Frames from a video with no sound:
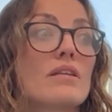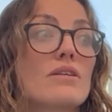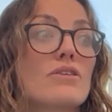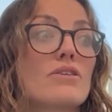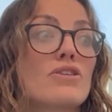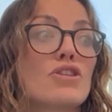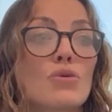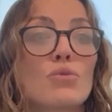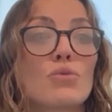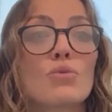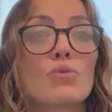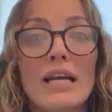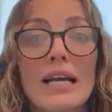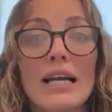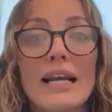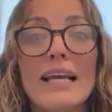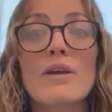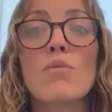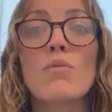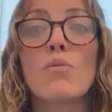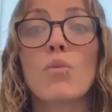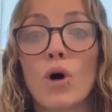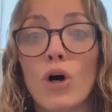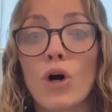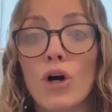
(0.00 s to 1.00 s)
to
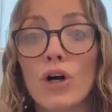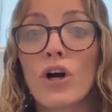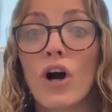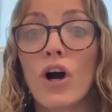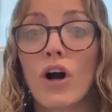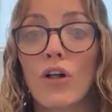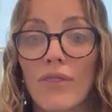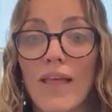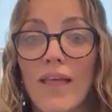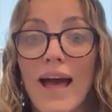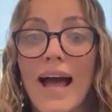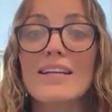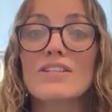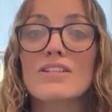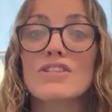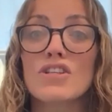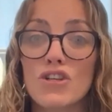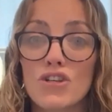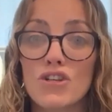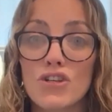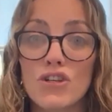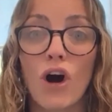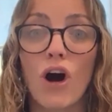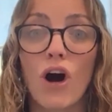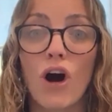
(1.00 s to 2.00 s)
really work on that,
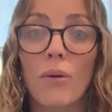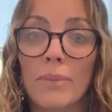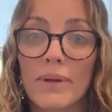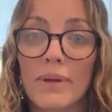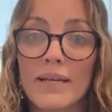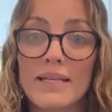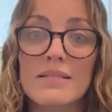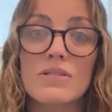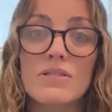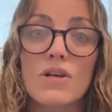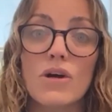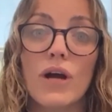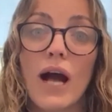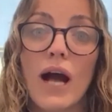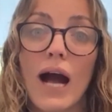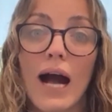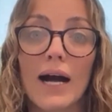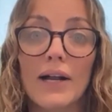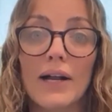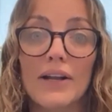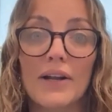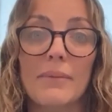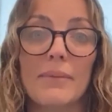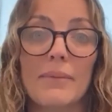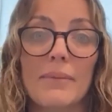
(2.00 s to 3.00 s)
to not be so
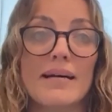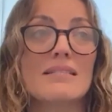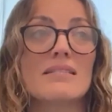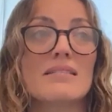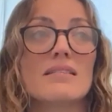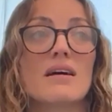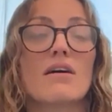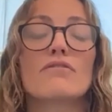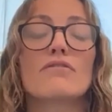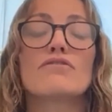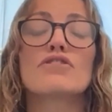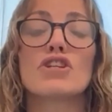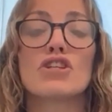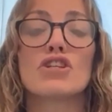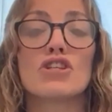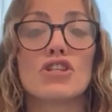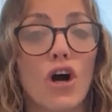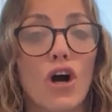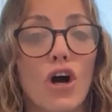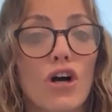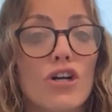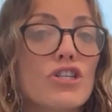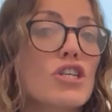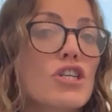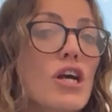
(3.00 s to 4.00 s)
hard on myself, to
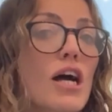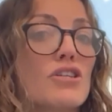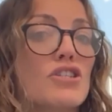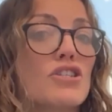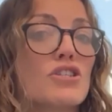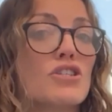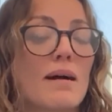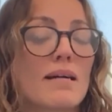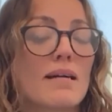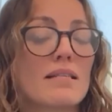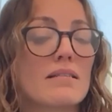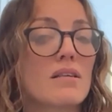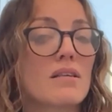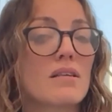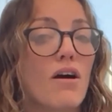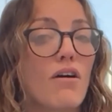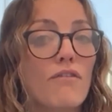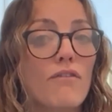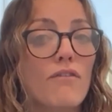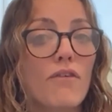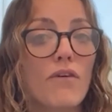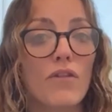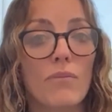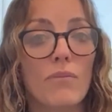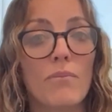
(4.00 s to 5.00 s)
not judge
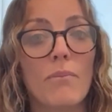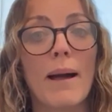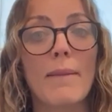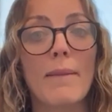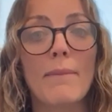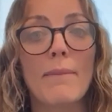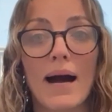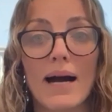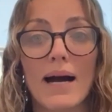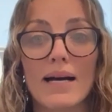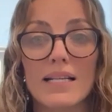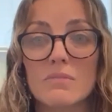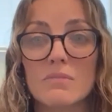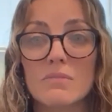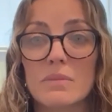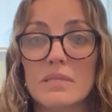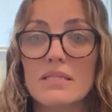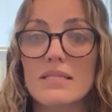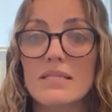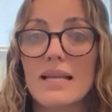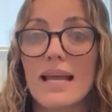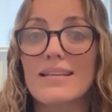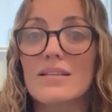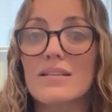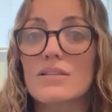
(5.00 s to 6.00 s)
myself for my past
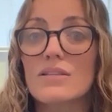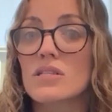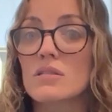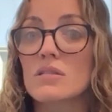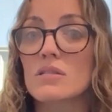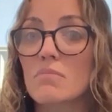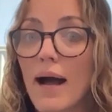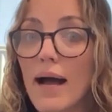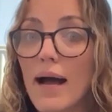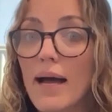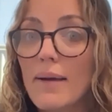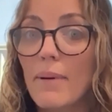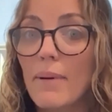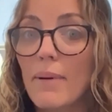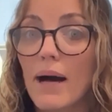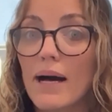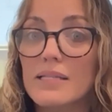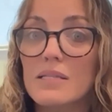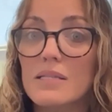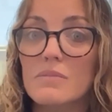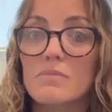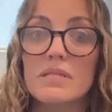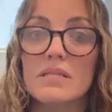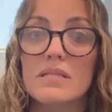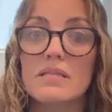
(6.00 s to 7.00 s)
mistakes, because my
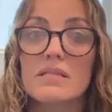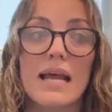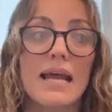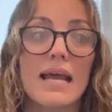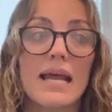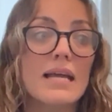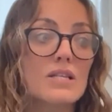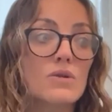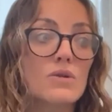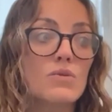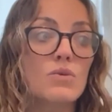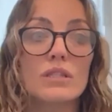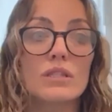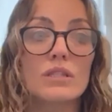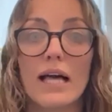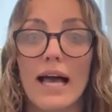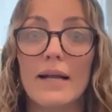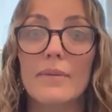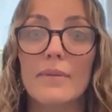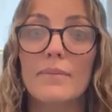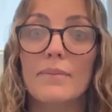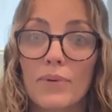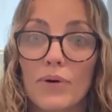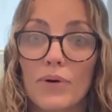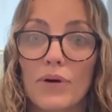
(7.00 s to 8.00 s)
past mistakes were
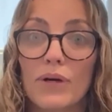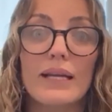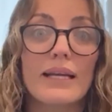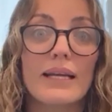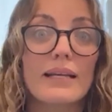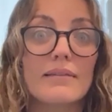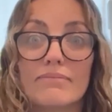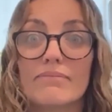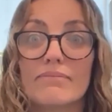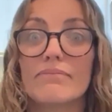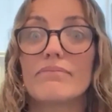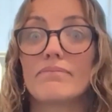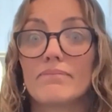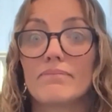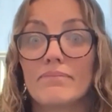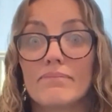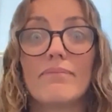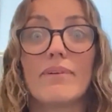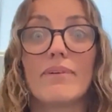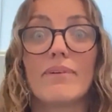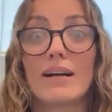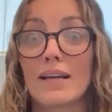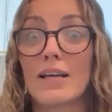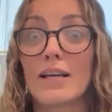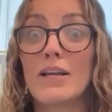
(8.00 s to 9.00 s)
like pretty
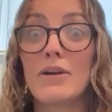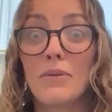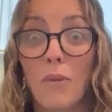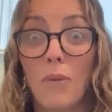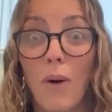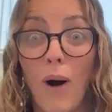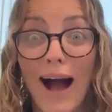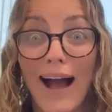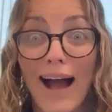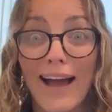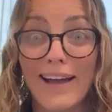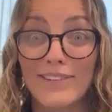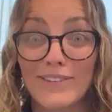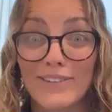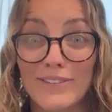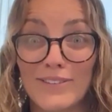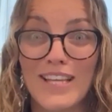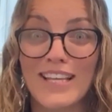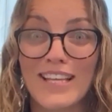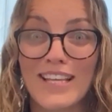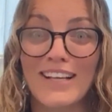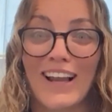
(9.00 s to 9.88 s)
wild.